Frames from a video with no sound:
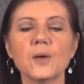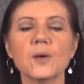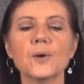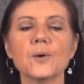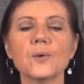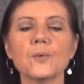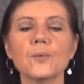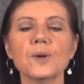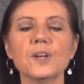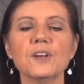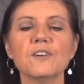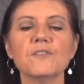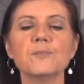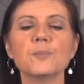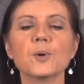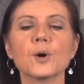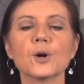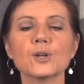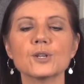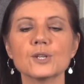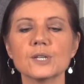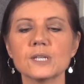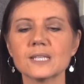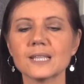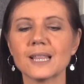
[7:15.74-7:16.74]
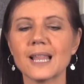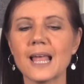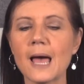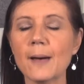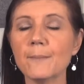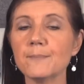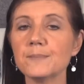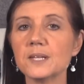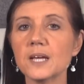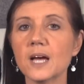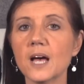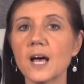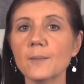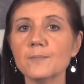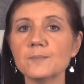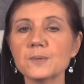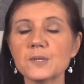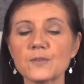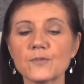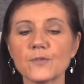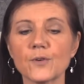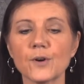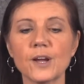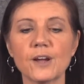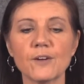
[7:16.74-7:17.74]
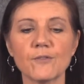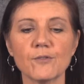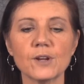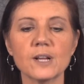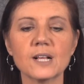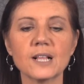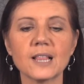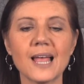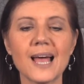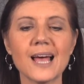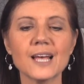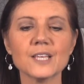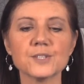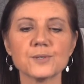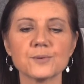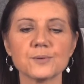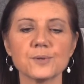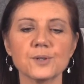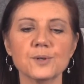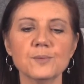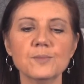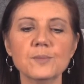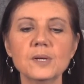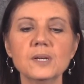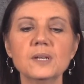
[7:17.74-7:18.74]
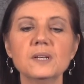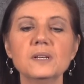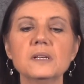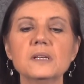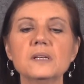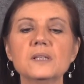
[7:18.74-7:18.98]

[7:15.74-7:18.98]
We have purchased laptops for every classroom